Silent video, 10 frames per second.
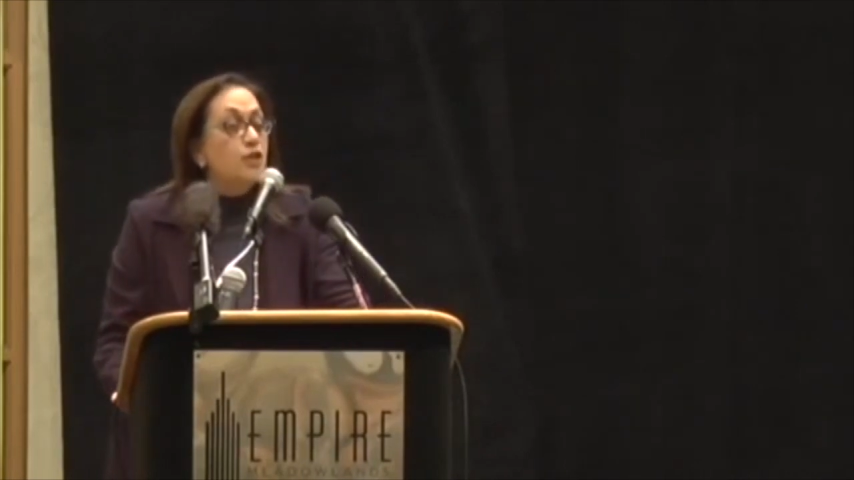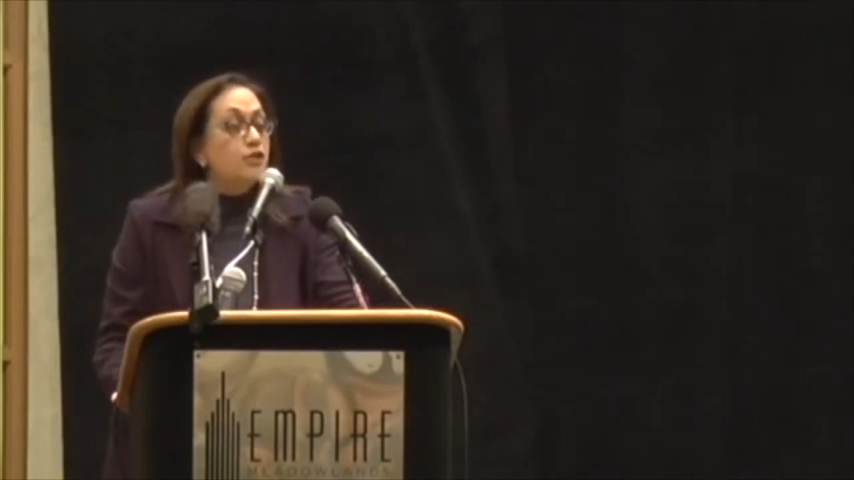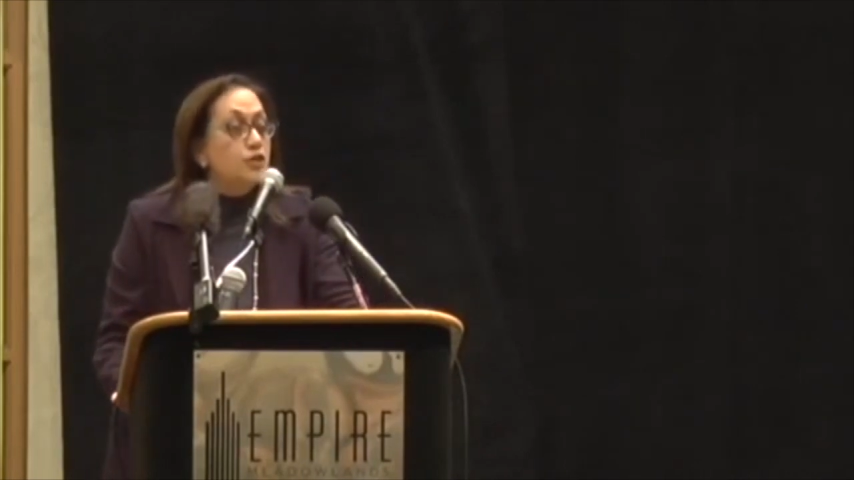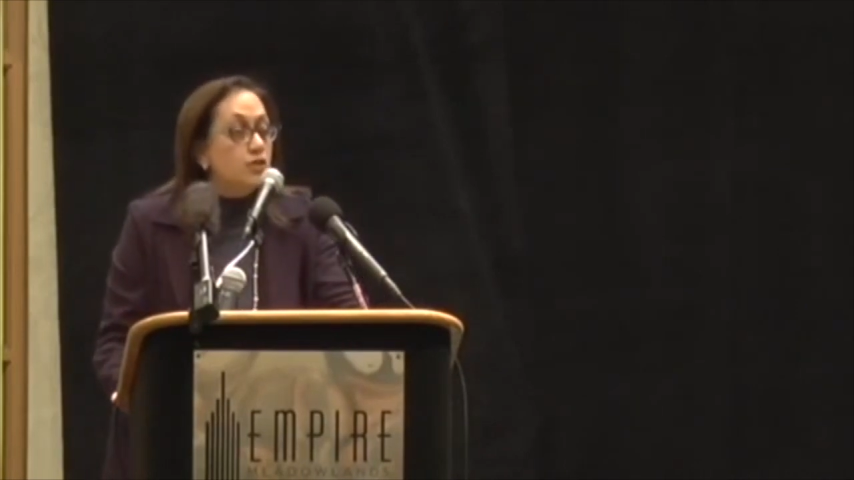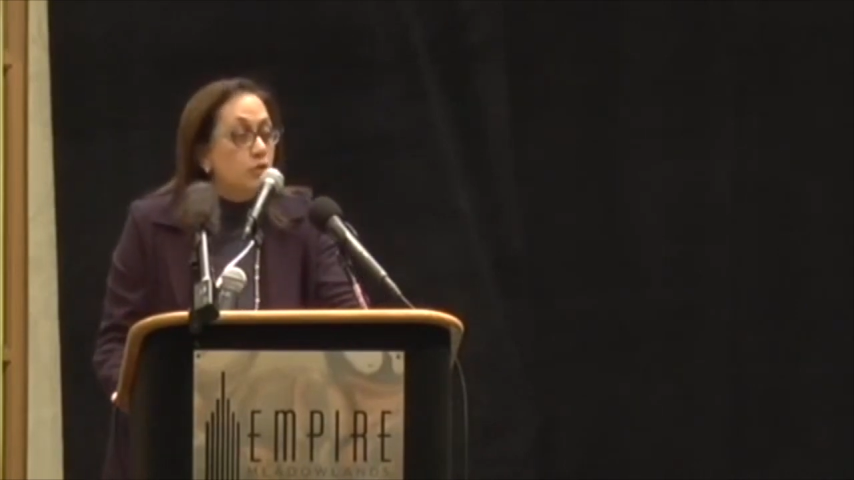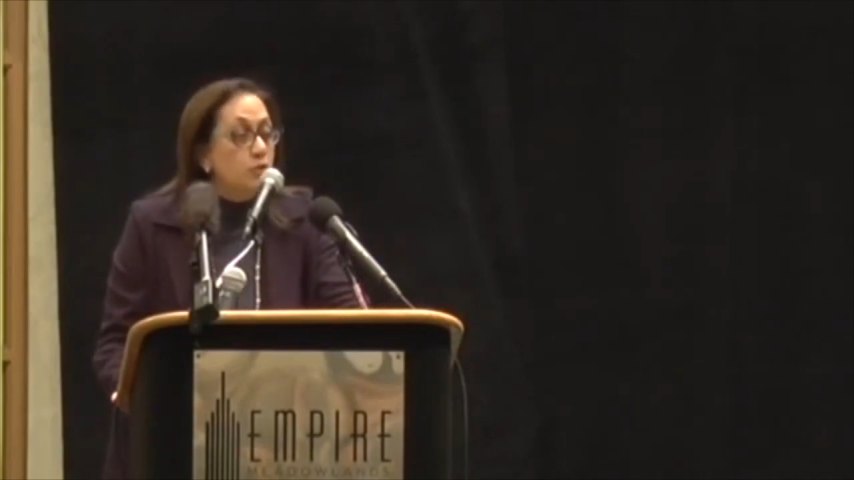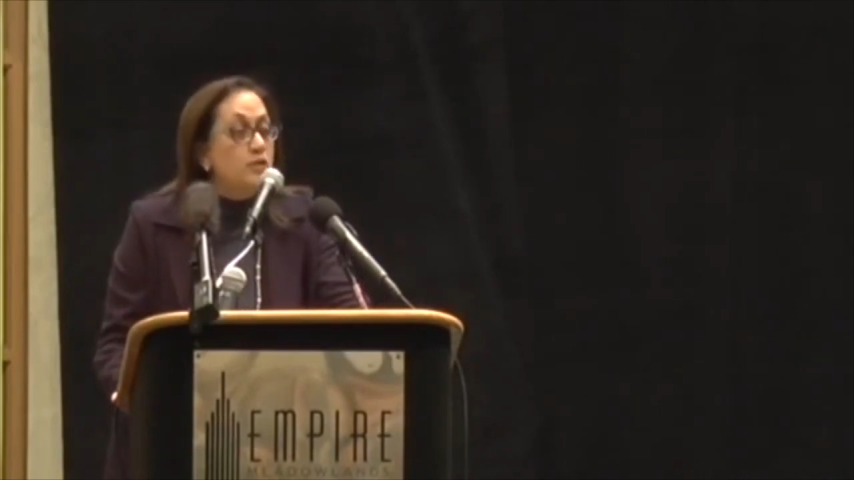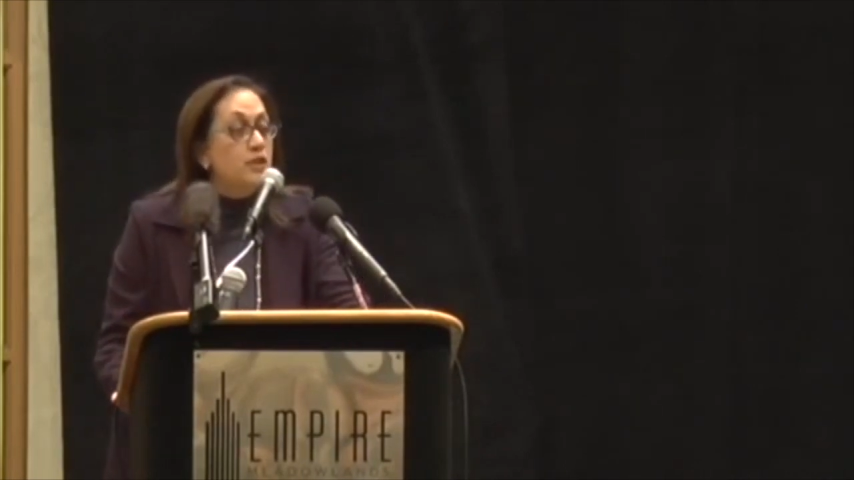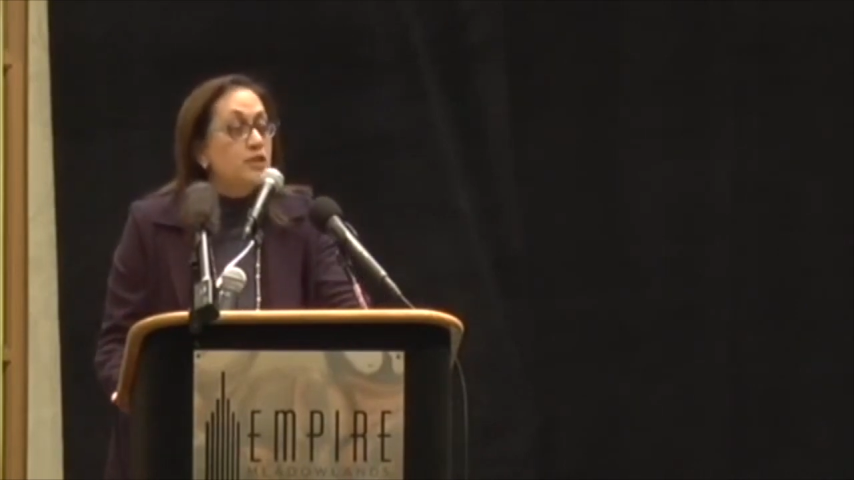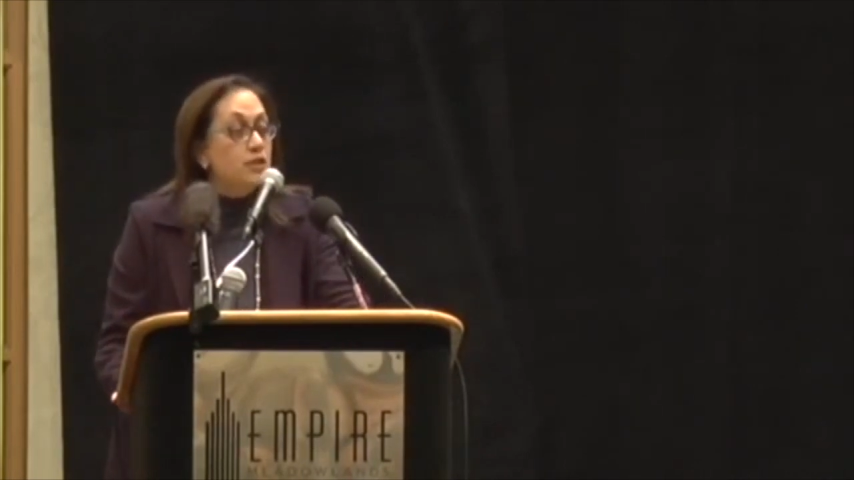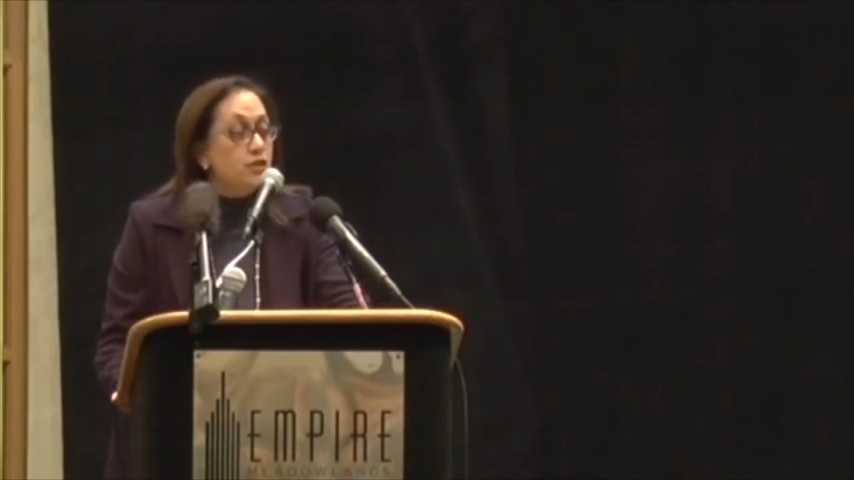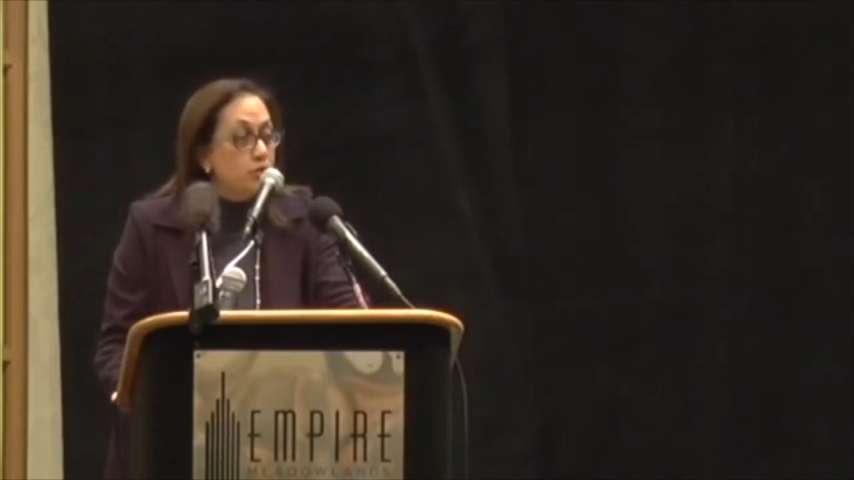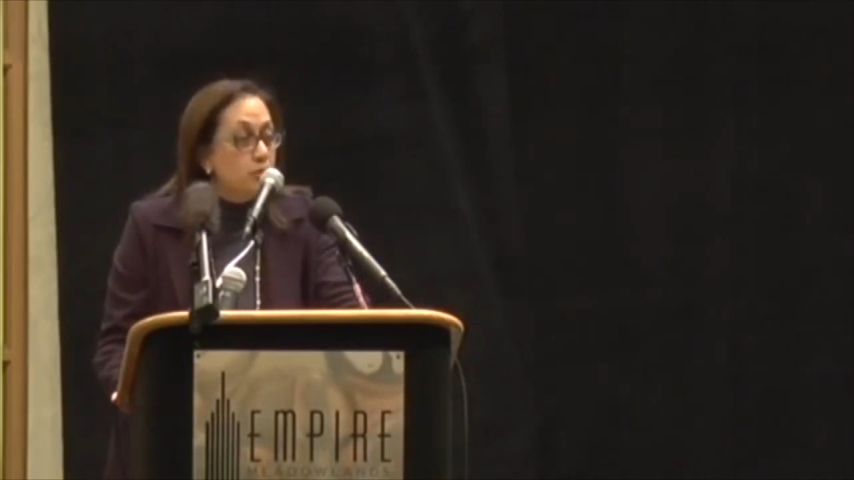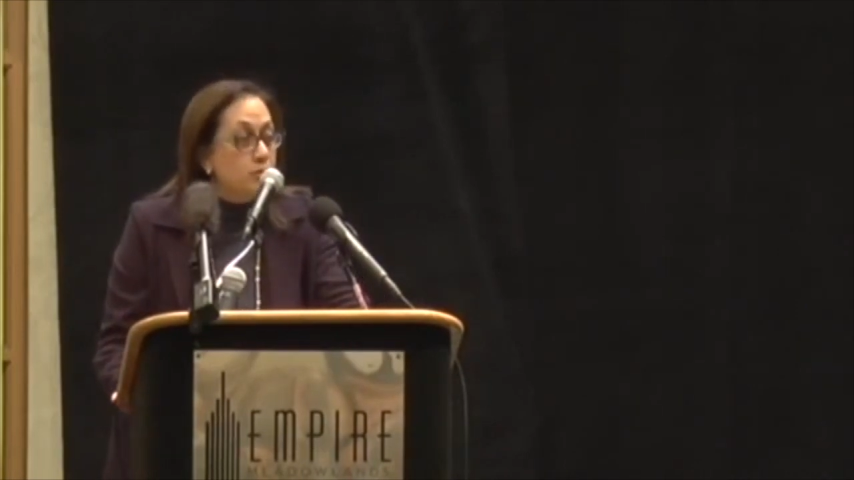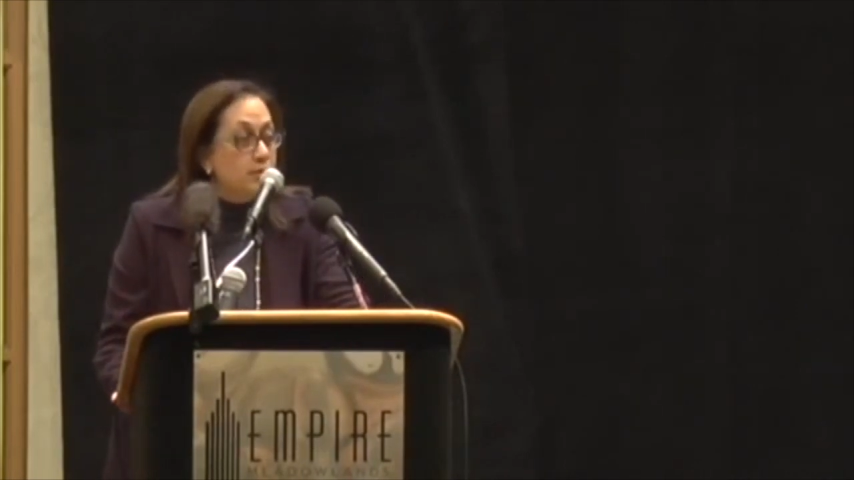shoulder to
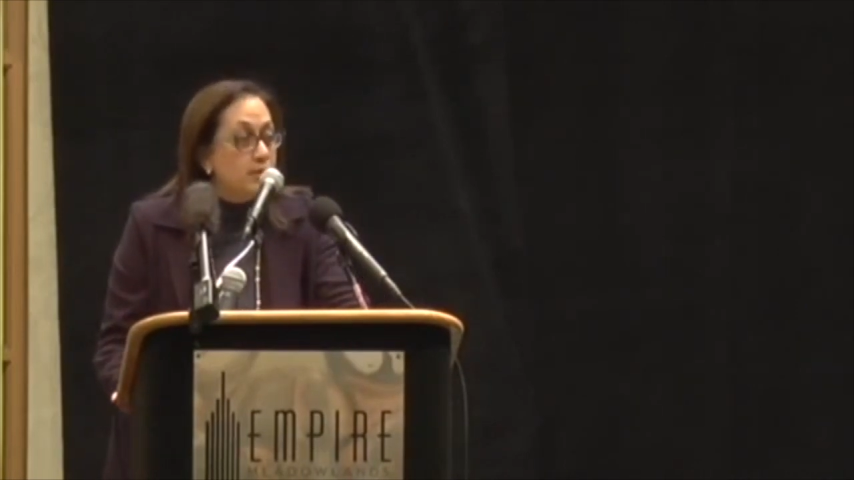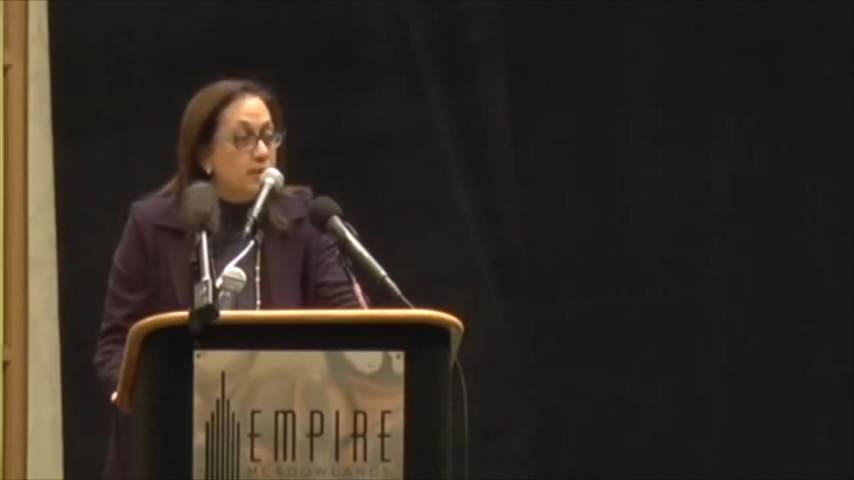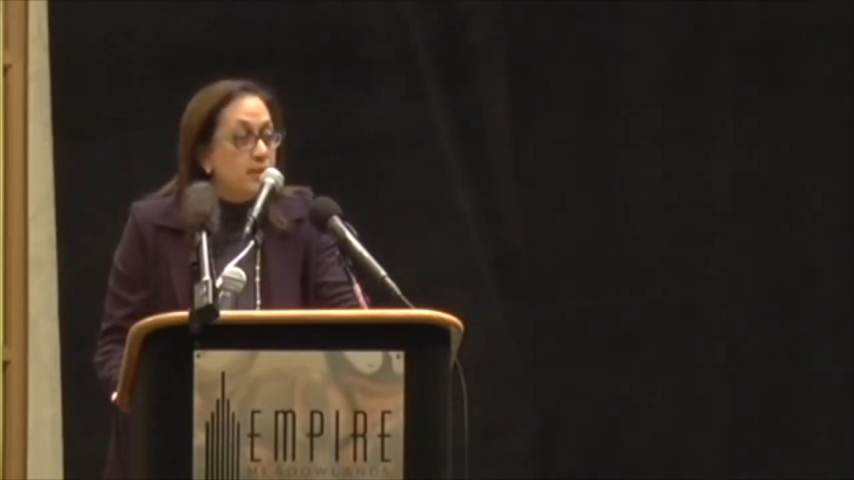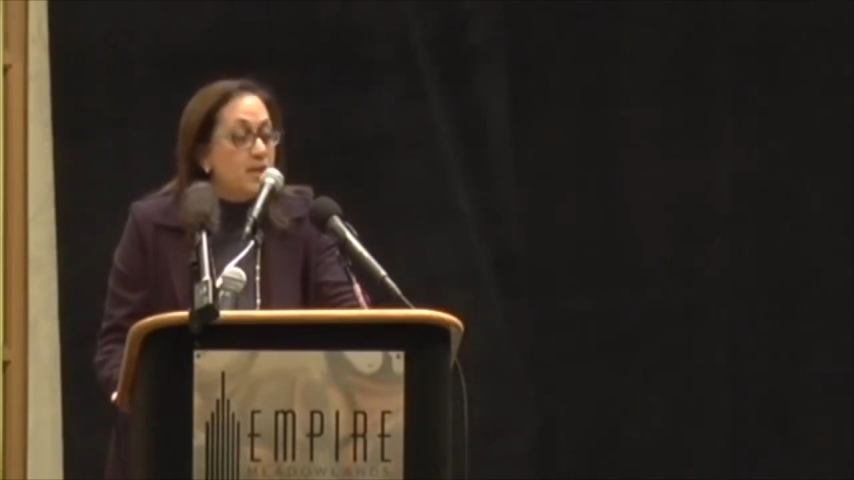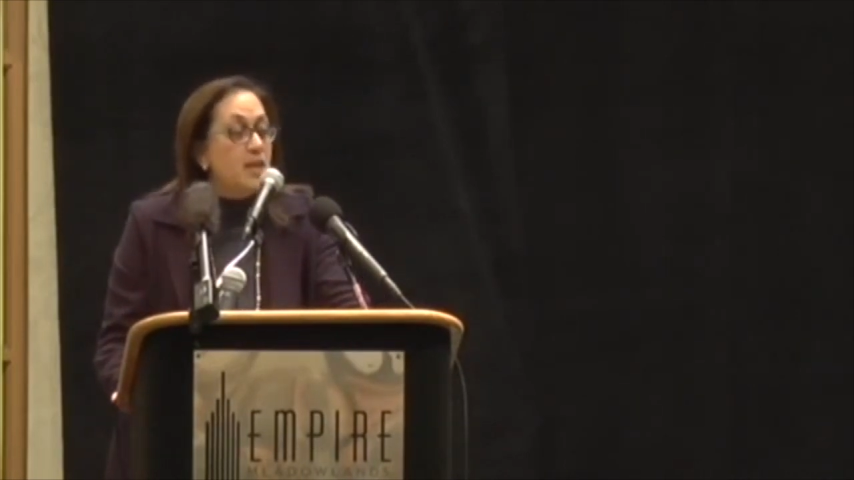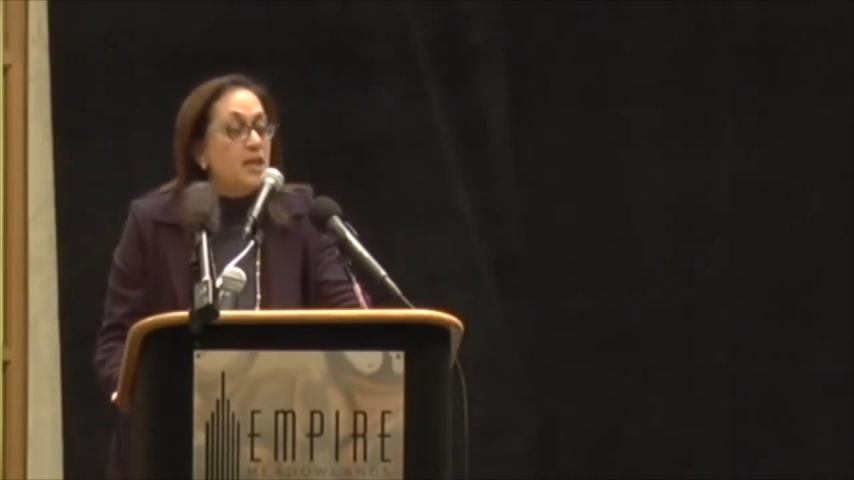shoulder,